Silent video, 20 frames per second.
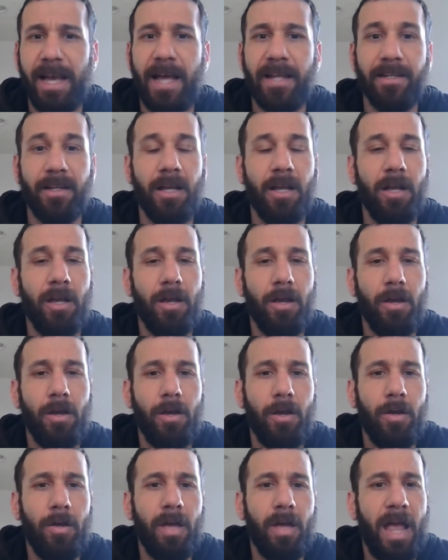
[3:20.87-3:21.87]
And
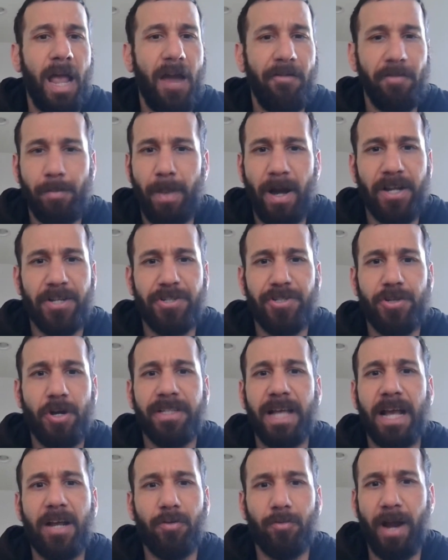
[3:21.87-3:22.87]
everybody saw
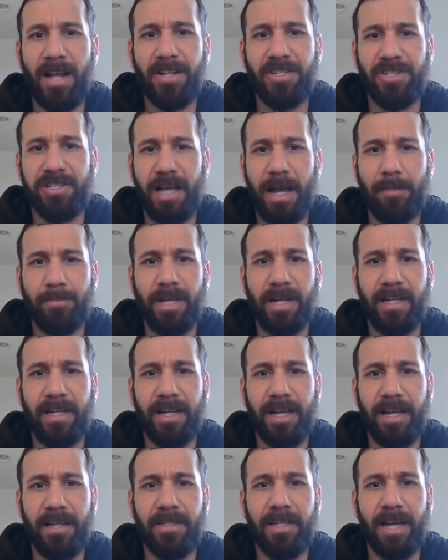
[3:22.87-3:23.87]
that grand slam that he
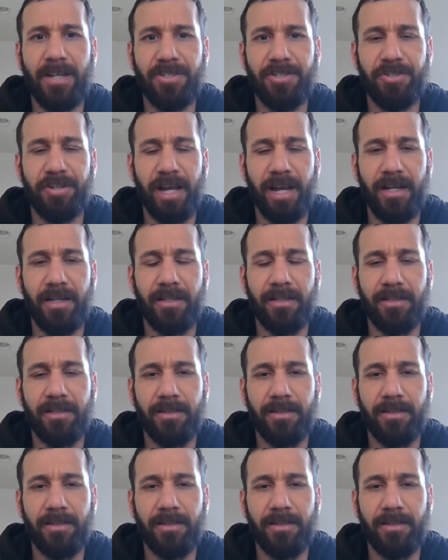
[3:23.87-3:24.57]
hit yesterday.